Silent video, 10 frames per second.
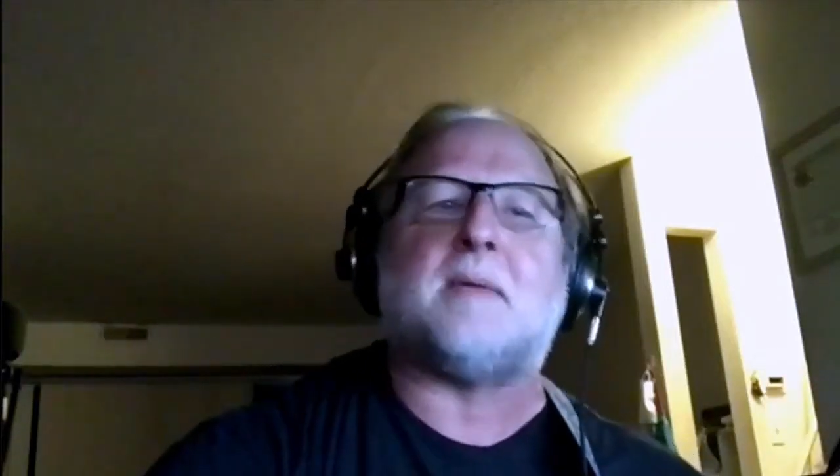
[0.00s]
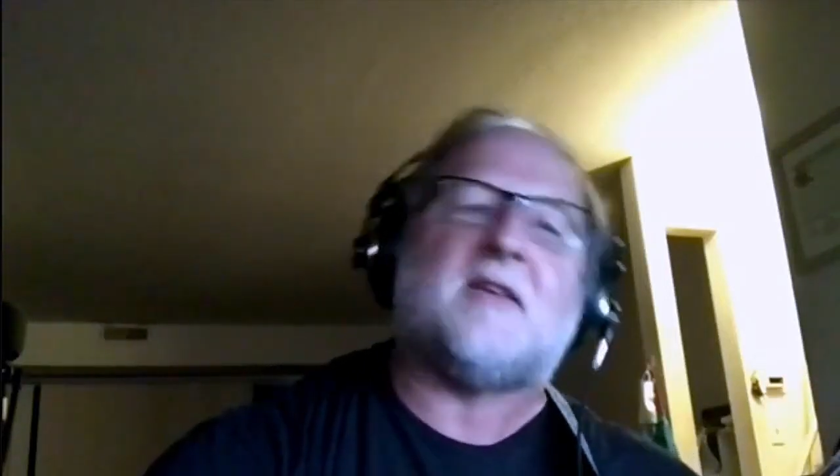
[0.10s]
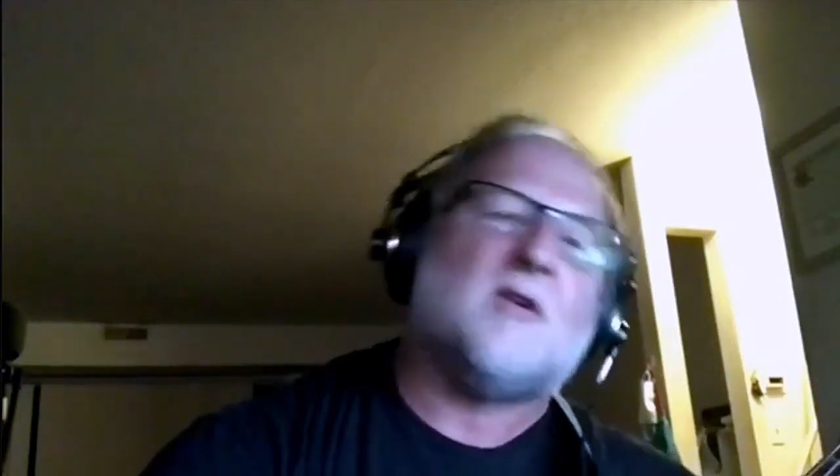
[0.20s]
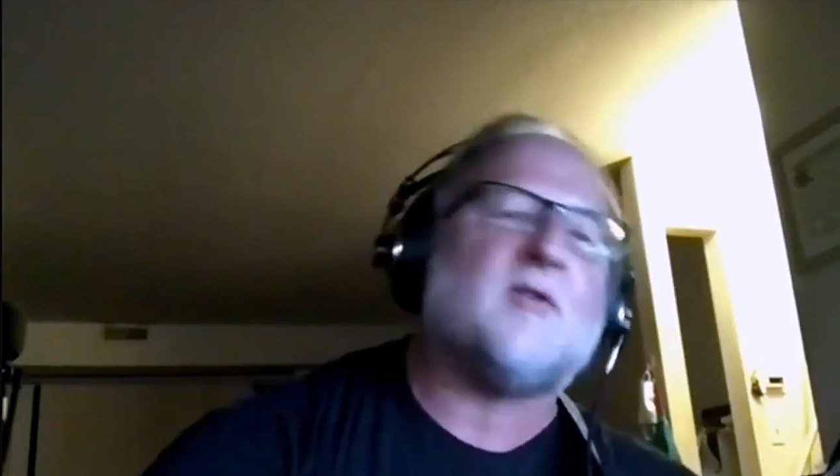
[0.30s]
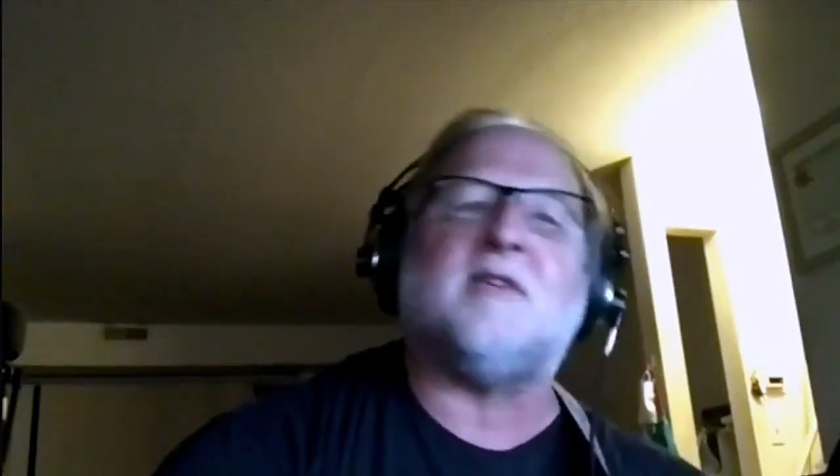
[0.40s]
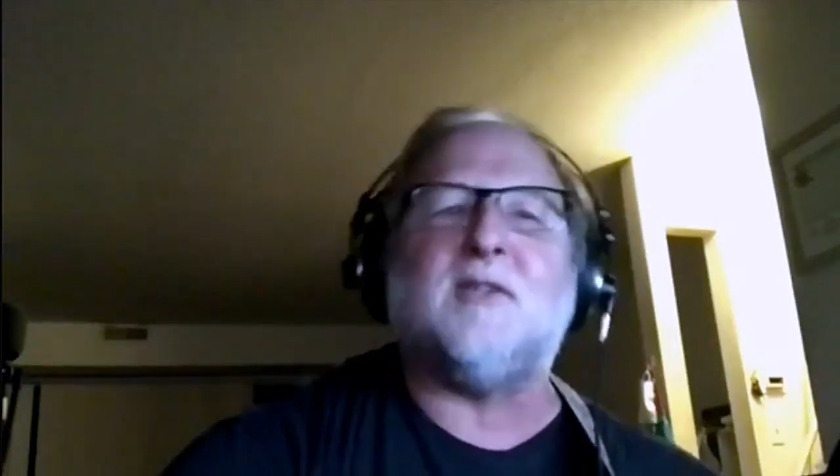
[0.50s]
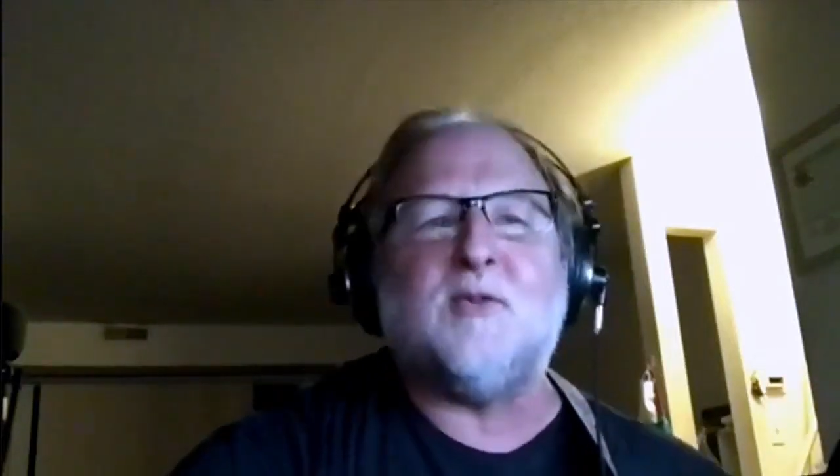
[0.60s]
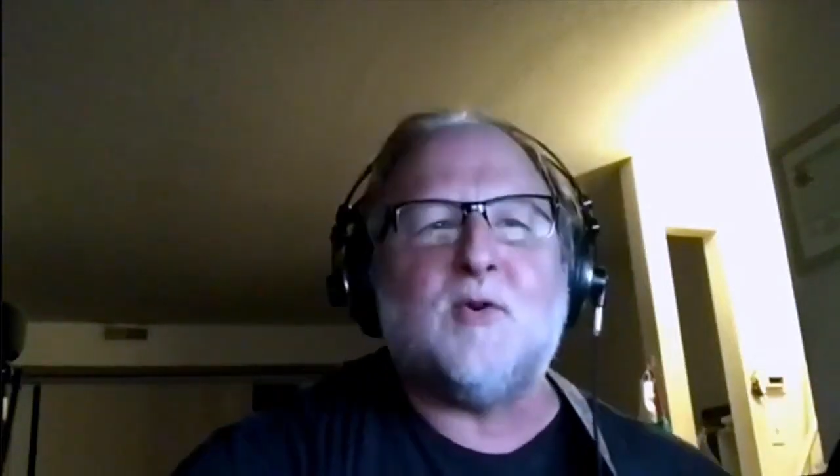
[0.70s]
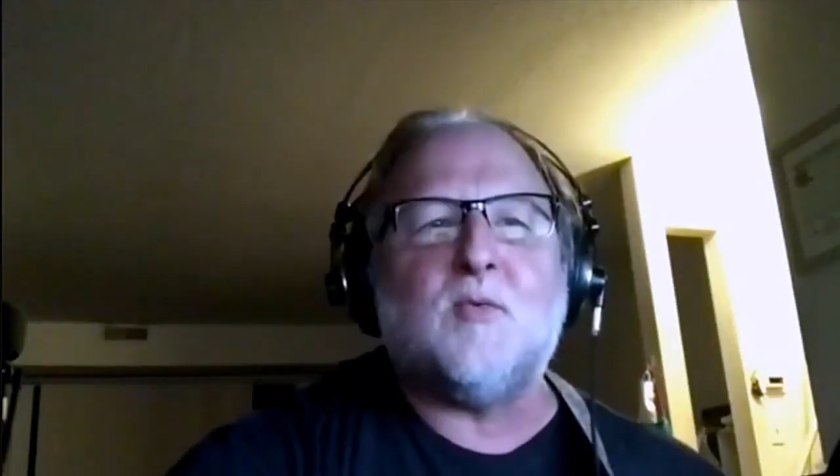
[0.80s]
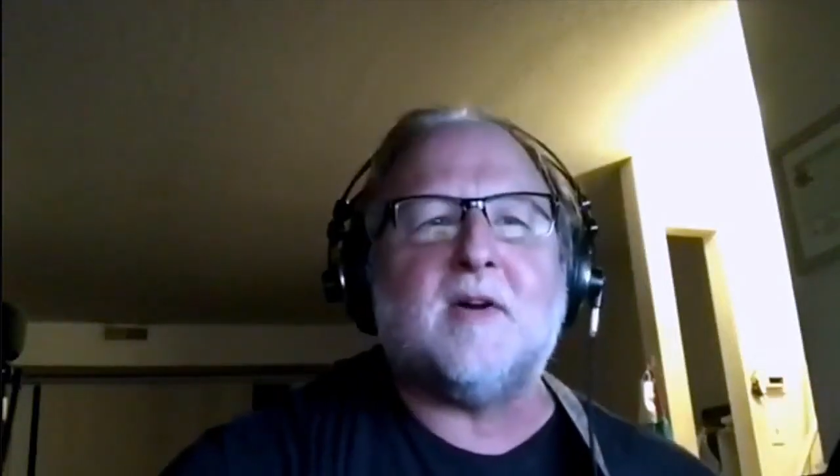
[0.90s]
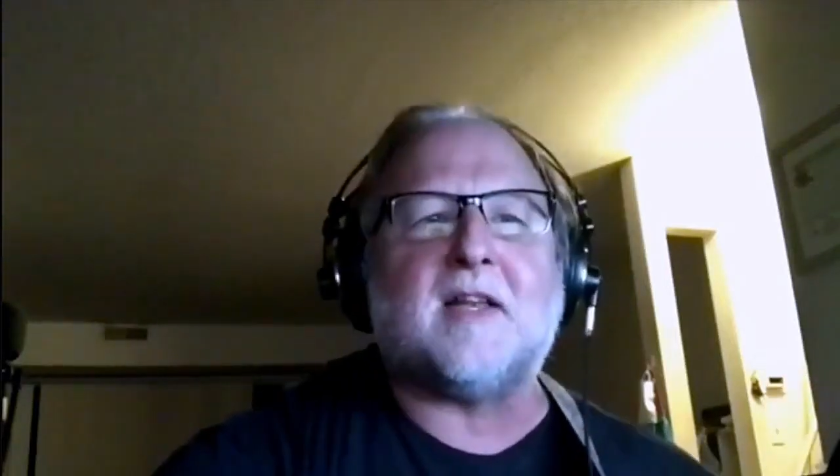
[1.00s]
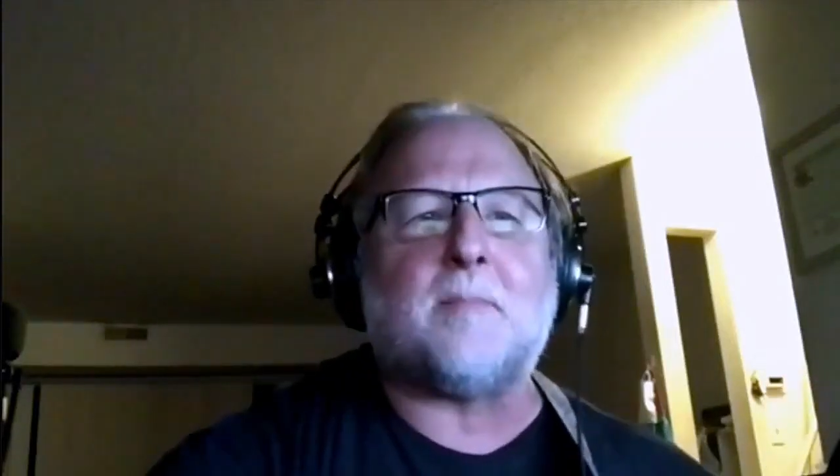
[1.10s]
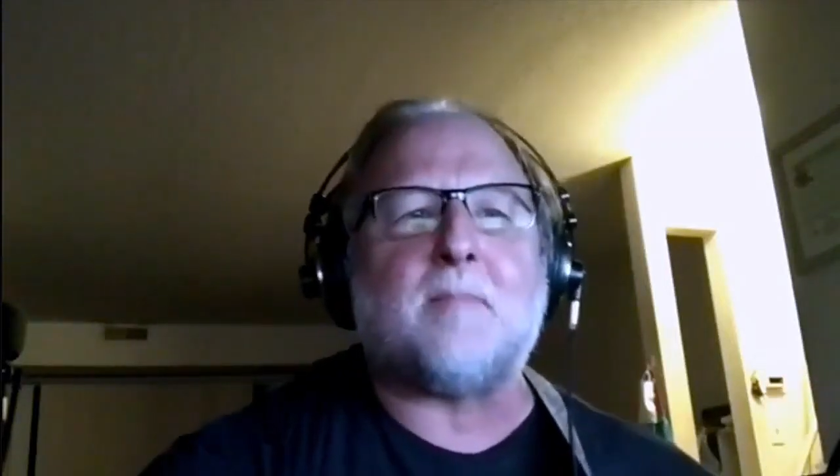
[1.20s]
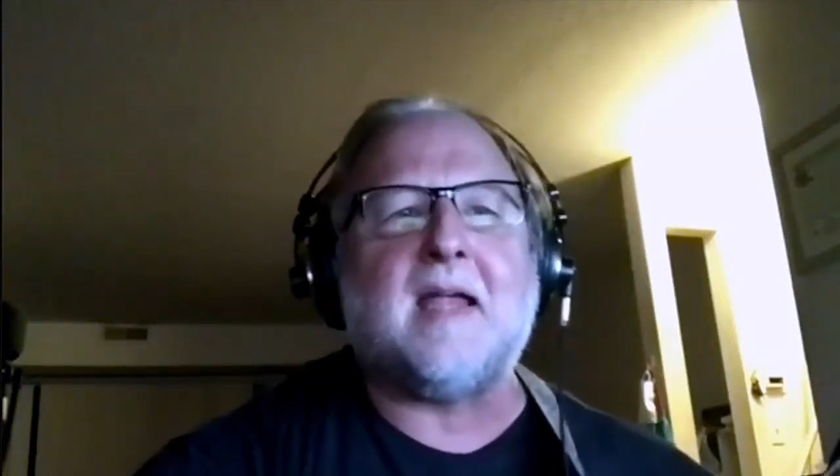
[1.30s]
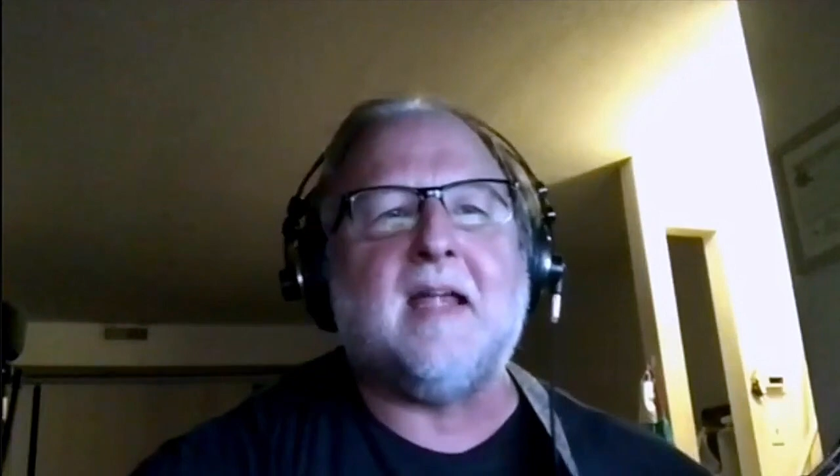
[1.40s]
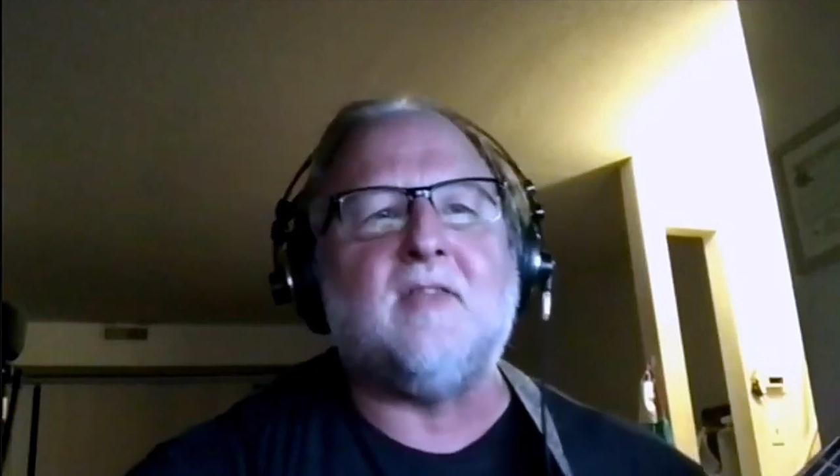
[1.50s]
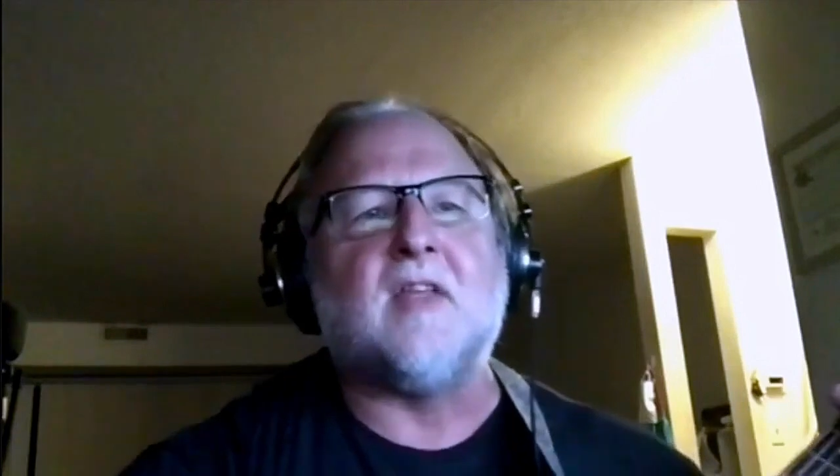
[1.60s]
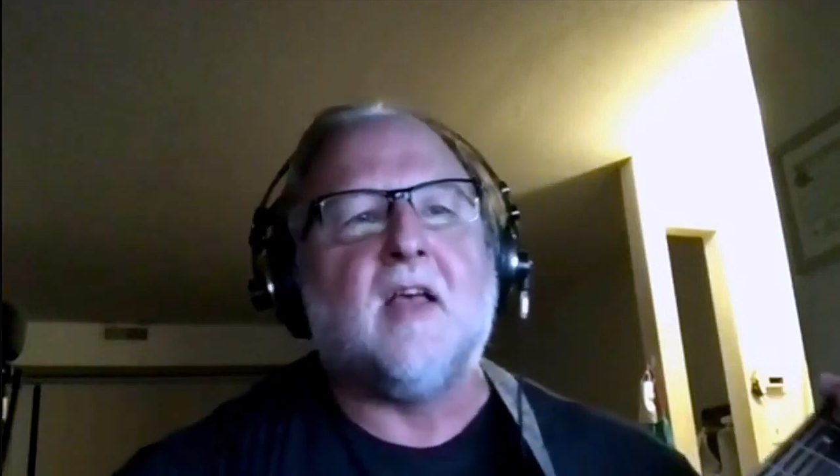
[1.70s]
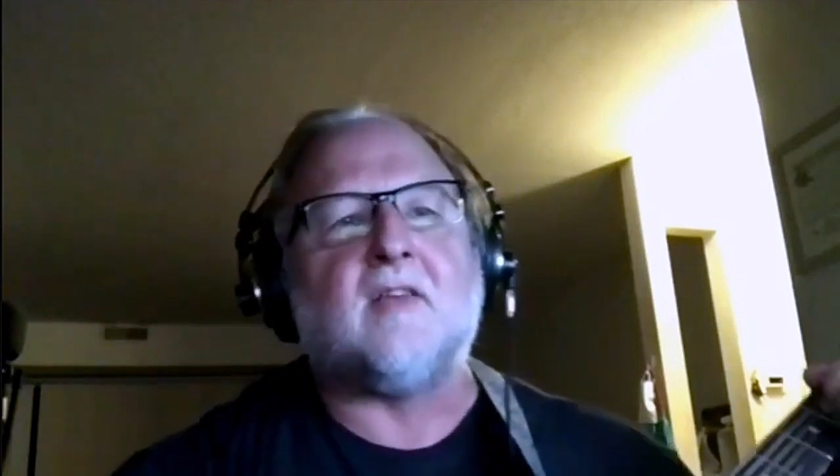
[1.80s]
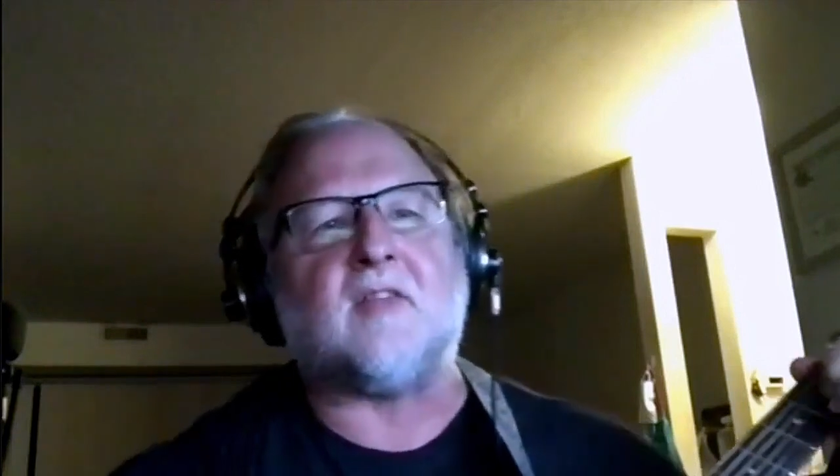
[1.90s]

but no clue what it means.